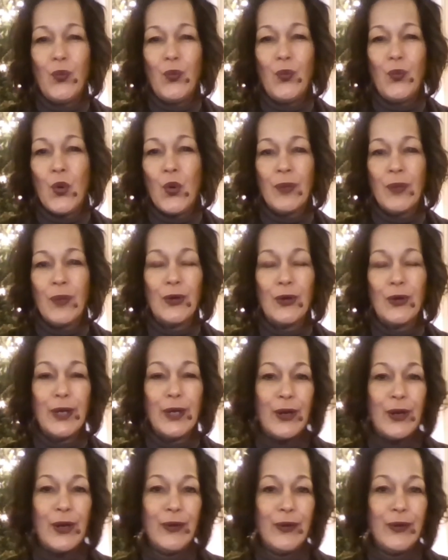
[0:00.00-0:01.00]
warmer and
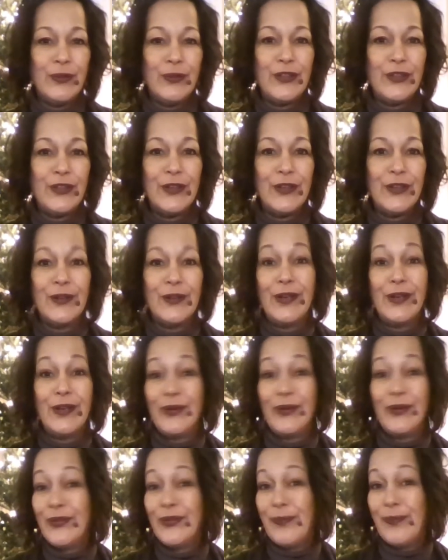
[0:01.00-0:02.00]
cozier. It'll
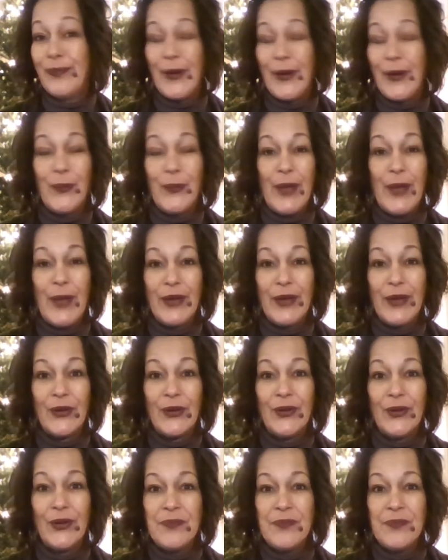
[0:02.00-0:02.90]
smell better